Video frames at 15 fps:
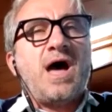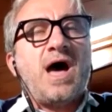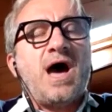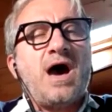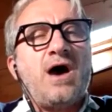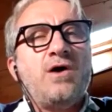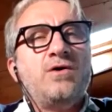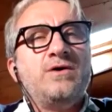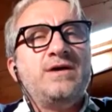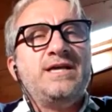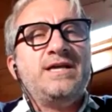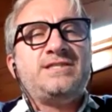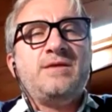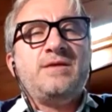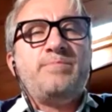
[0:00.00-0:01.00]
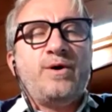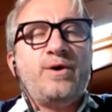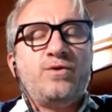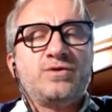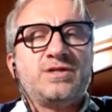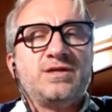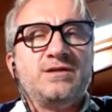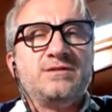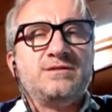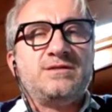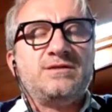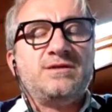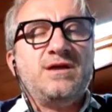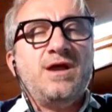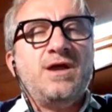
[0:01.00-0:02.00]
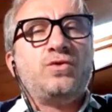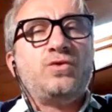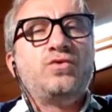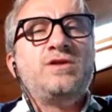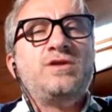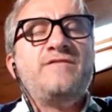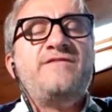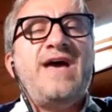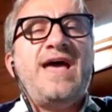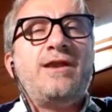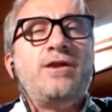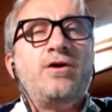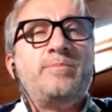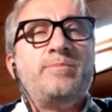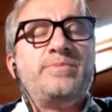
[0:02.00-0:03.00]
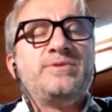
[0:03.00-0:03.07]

how is important to develop